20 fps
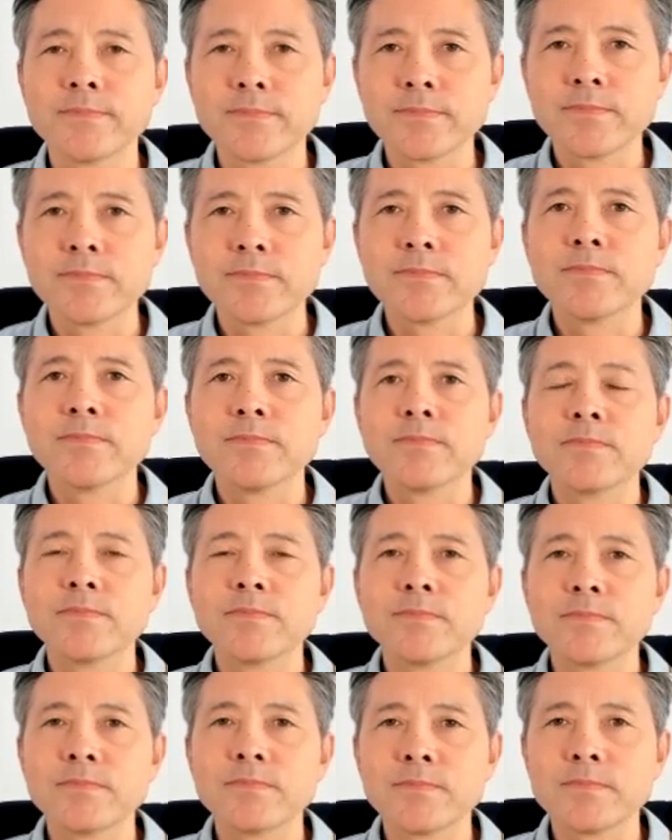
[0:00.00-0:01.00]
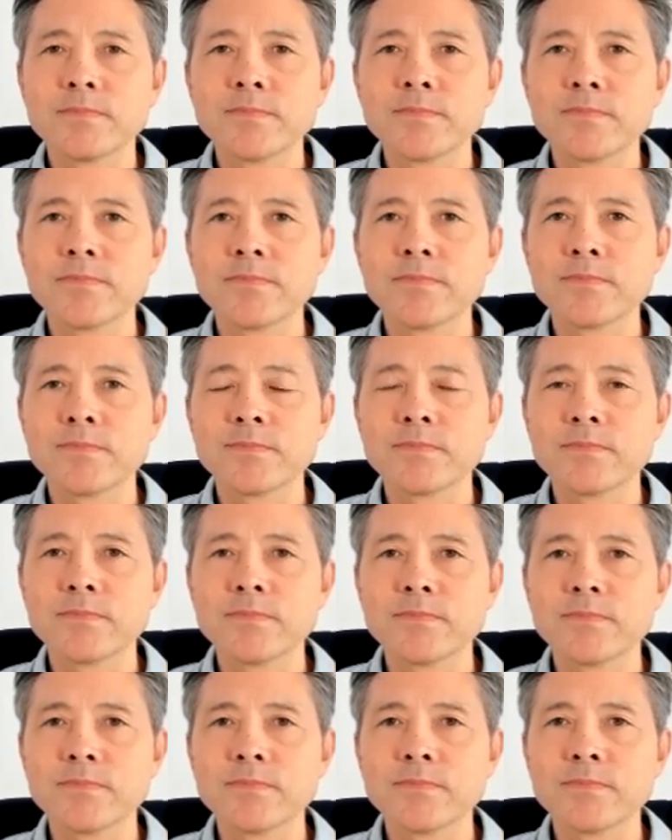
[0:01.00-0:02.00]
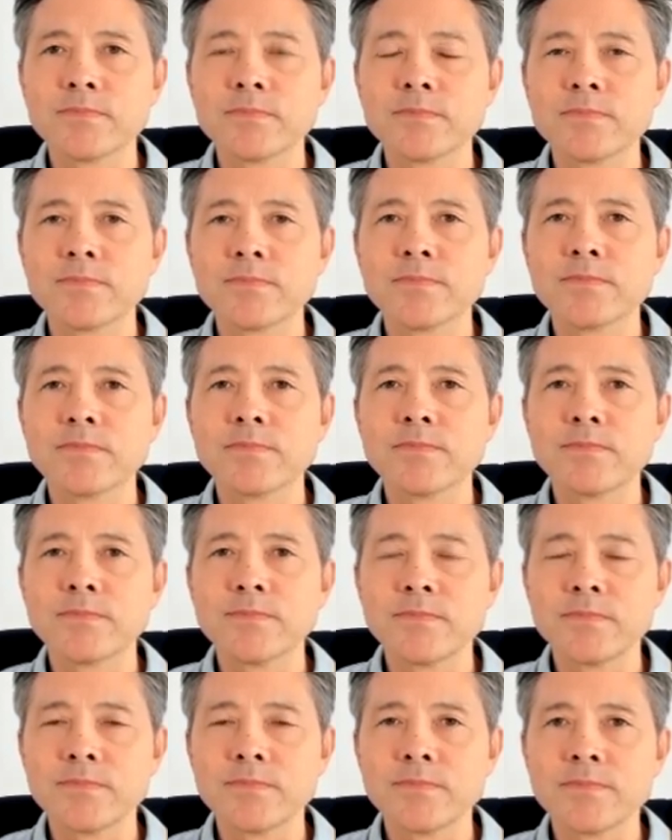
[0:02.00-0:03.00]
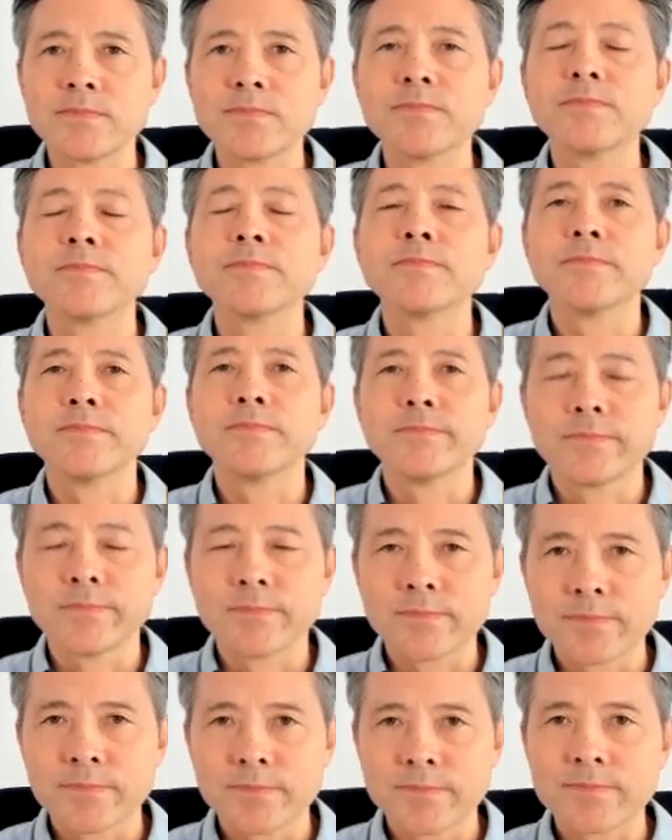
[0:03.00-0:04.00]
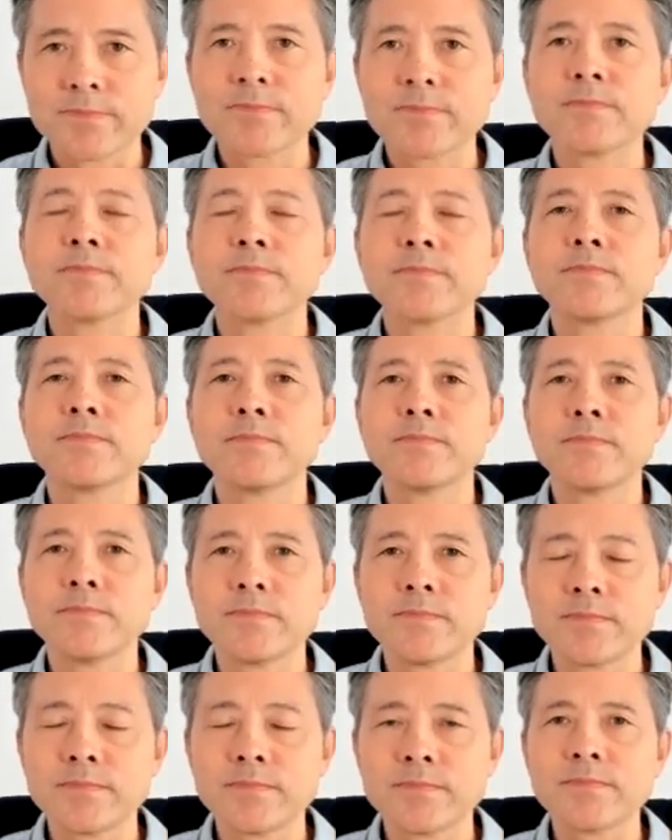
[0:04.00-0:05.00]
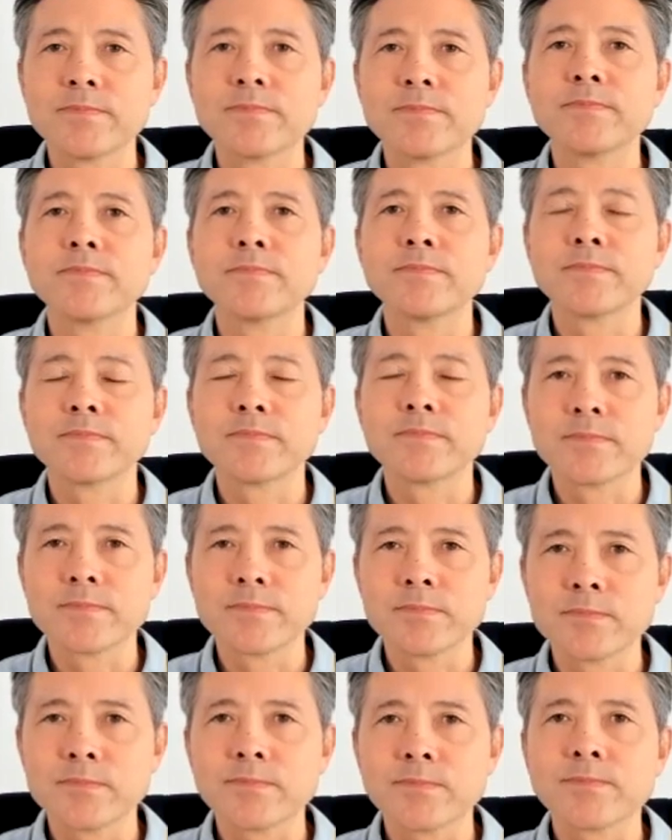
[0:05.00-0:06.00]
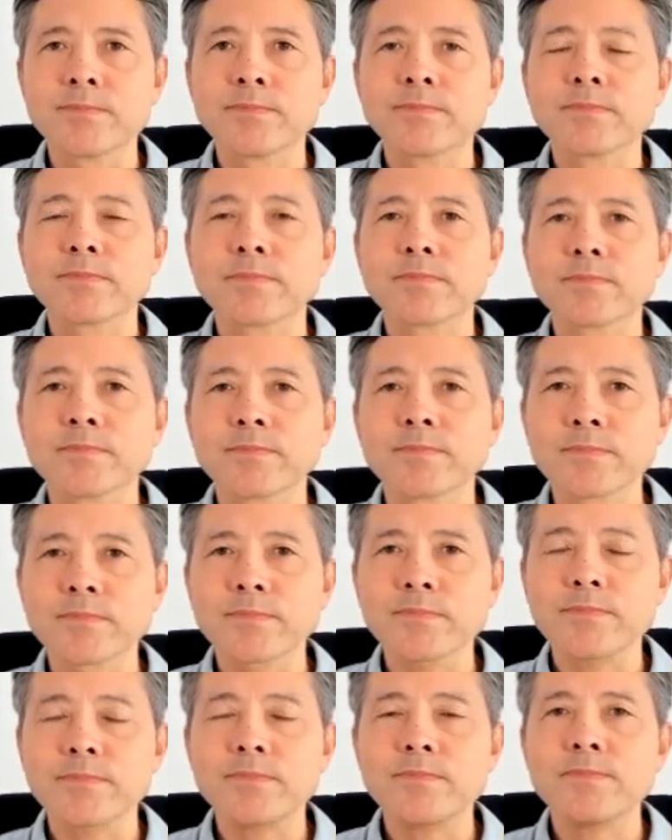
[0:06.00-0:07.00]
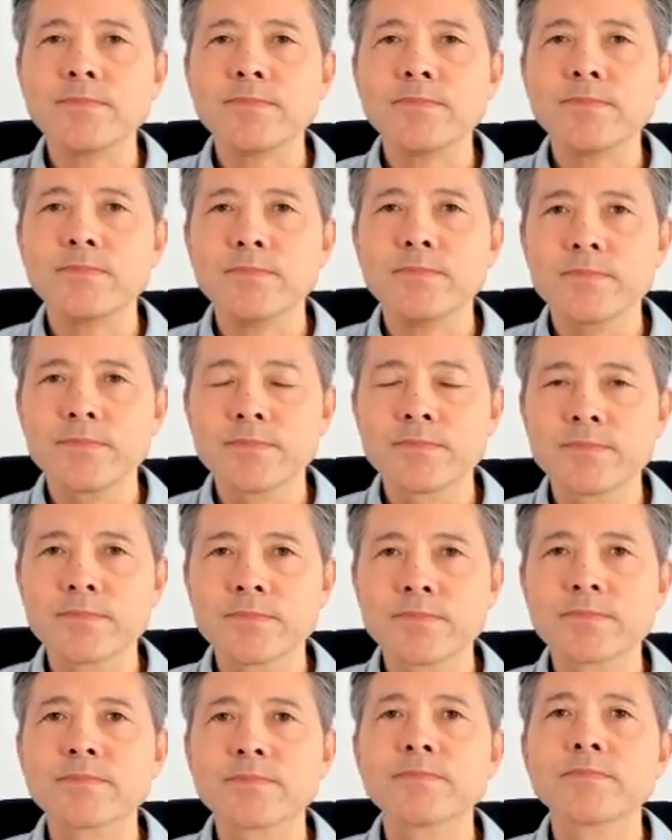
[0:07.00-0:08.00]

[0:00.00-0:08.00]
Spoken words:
(not speaking)